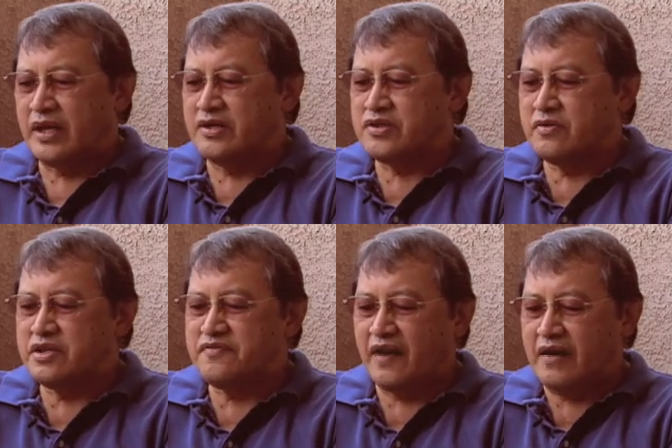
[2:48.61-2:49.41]
So
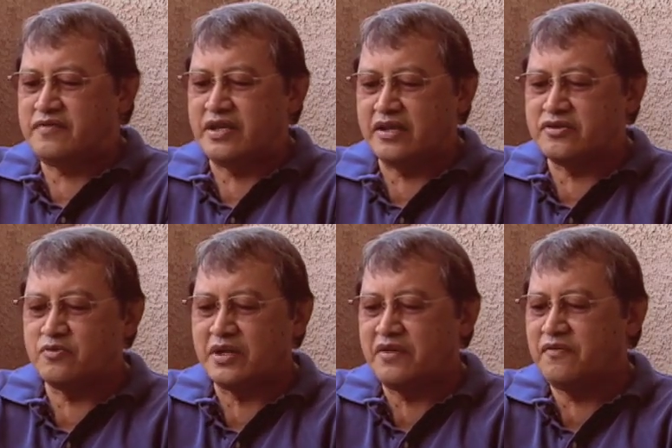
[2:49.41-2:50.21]
this 5, 10,
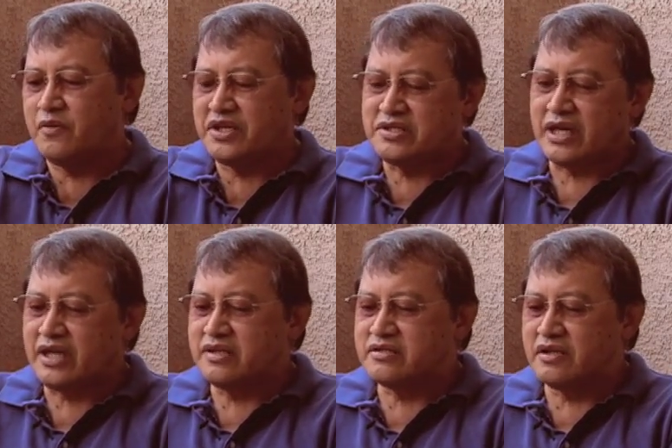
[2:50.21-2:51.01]
20, 40
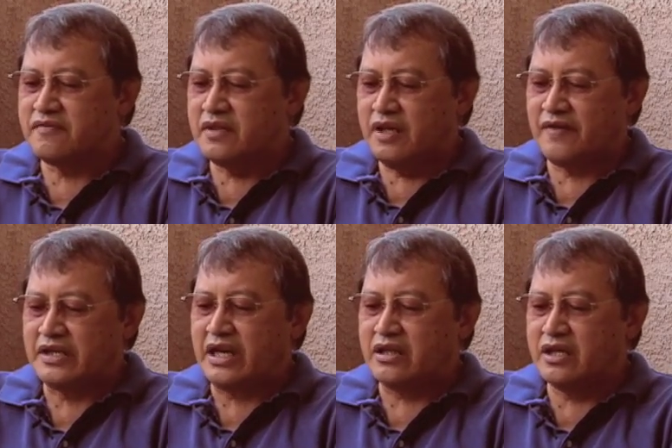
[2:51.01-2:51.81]
seconds, if I
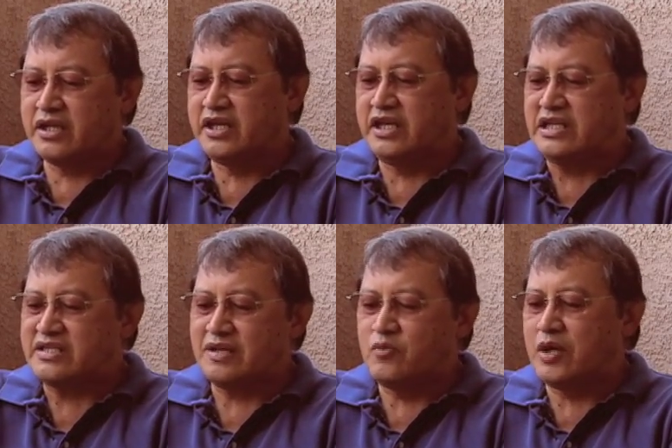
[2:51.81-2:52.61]
got lucky and
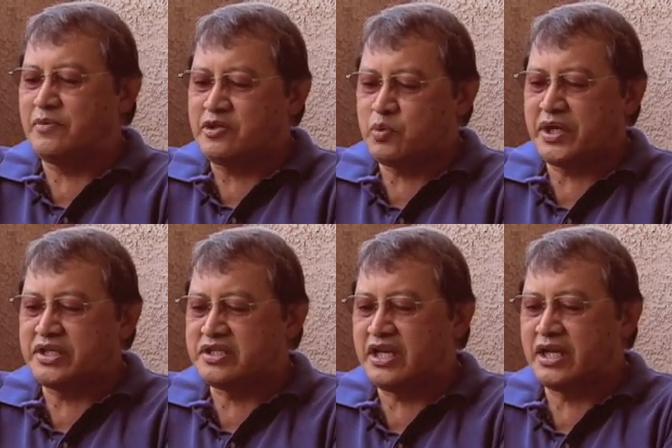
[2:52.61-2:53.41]
somewhere
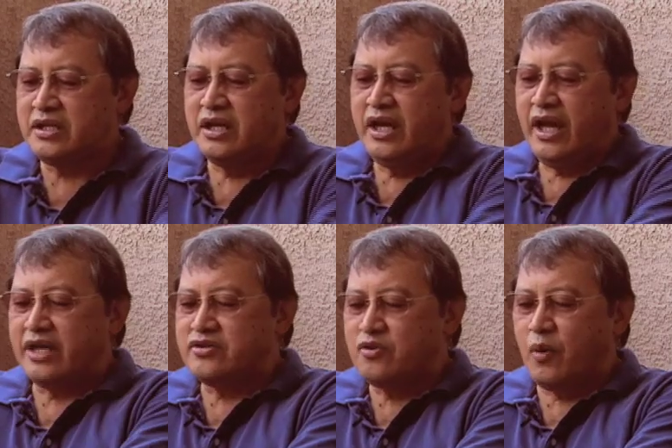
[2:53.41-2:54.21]
between 10
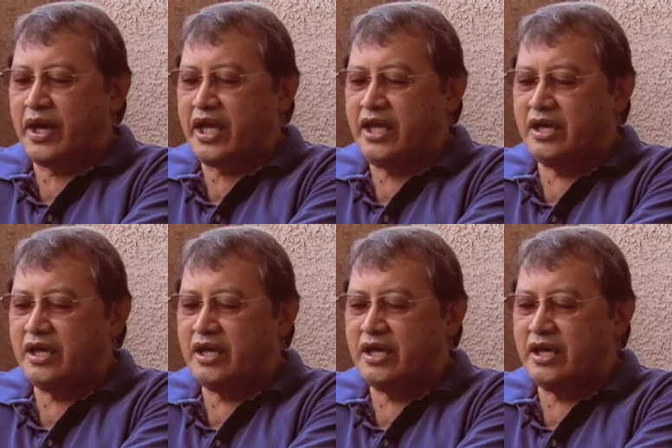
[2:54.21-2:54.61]
and 20,